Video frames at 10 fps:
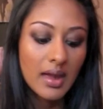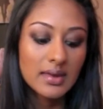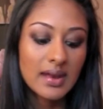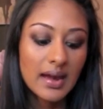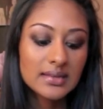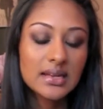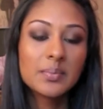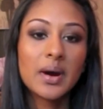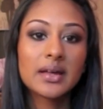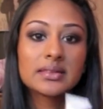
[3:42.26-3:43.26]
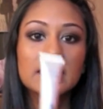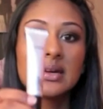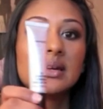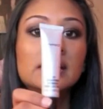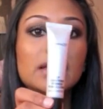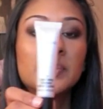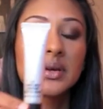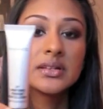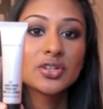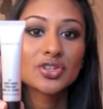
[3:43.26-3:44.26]
Next, I bought the Lip
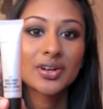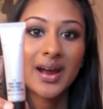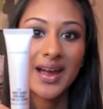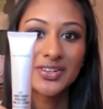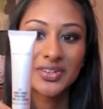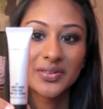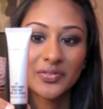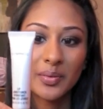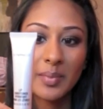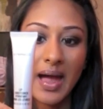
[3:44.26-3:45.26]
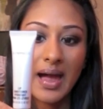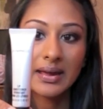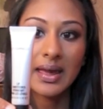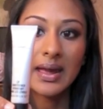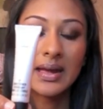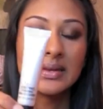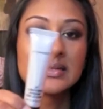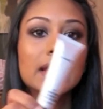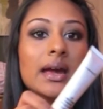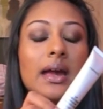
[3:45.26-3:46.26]
Conditioner Hydrant from MAC,
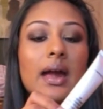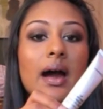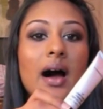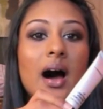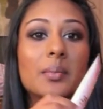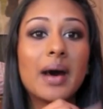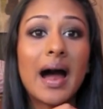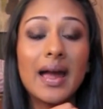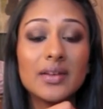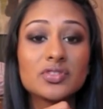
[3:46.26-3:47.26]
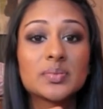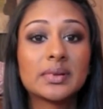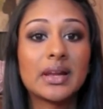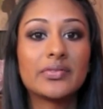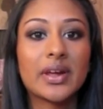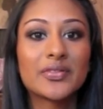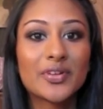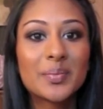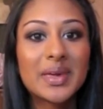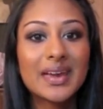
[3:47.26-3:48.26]
and I have just been loving it.
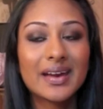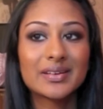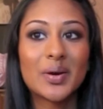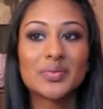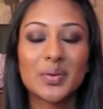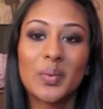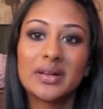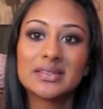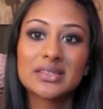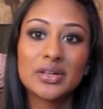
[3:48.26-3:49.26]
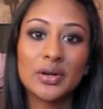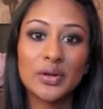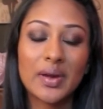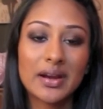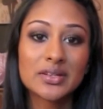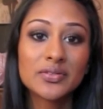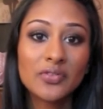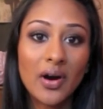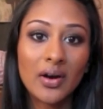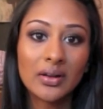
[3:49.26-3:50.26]
For me, I know that once, you get into
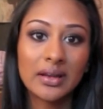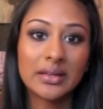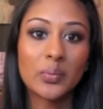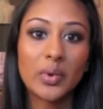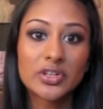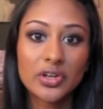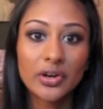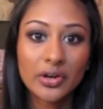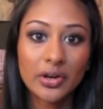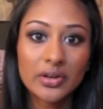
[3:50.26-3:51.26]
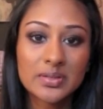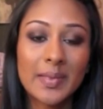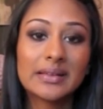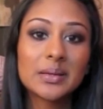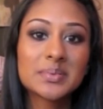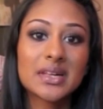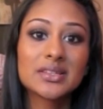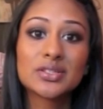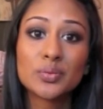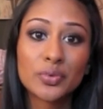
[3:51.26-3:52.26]
fall and then winter occurs, my lips
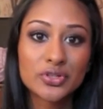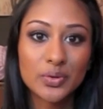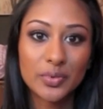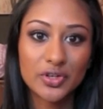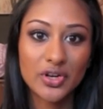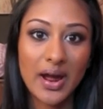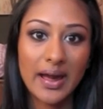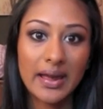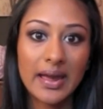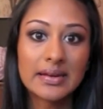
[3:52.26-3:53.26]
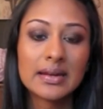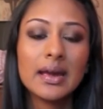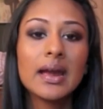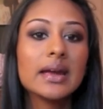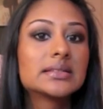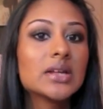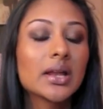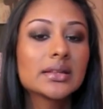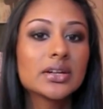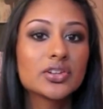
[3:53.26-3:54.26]
get super dry, and it's not
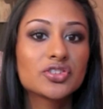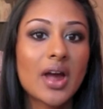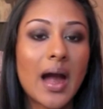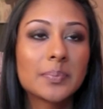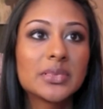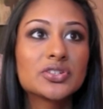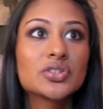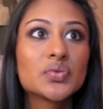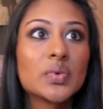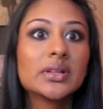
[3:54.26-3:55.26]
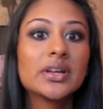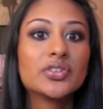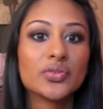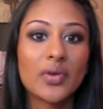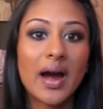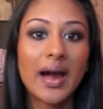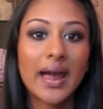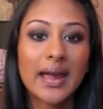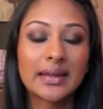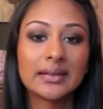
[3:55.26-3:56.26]
like they're chapped, they're just really
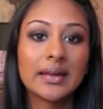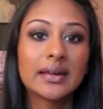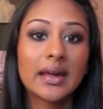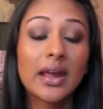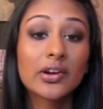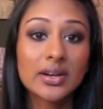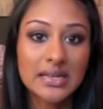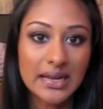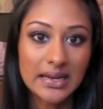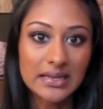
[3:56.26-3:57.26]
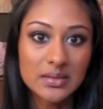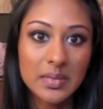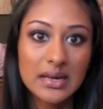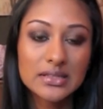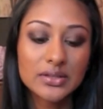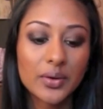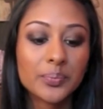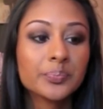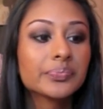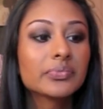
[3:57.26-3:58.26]
dry and like irritating to me. So